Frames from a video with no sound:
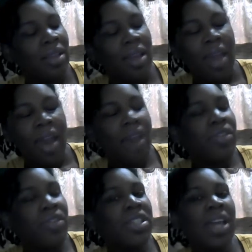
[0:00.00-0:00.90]
Every
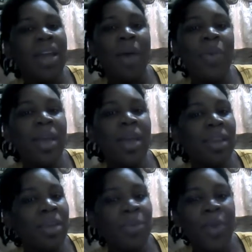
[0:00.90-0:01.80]
day I wake and
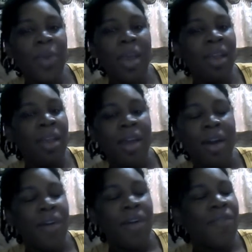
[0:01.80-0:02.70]
pray,
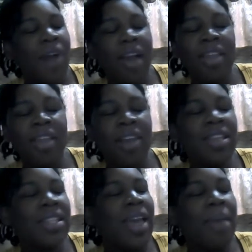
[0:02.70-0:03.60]
Father, this
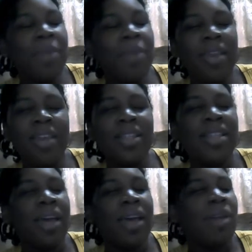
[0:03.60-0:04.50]
can't be the
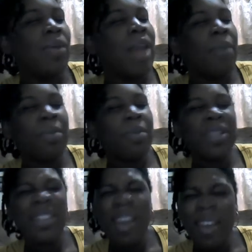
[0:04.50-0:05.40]
day. Well, I'ma be
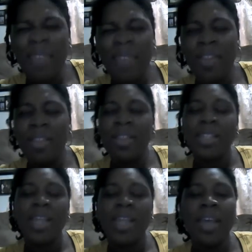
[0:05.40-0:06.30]
safe in this
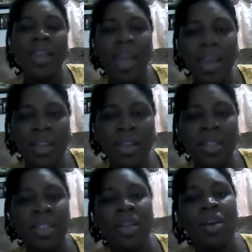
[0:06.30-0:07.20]
day and age,
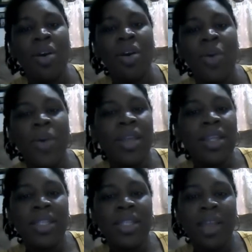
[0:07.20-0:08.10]
when any
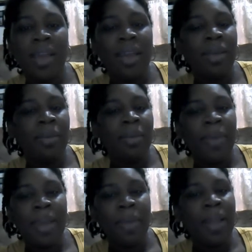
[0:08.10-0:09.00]
day can be
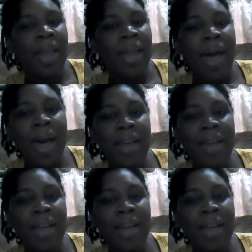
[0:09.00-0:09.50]
my last.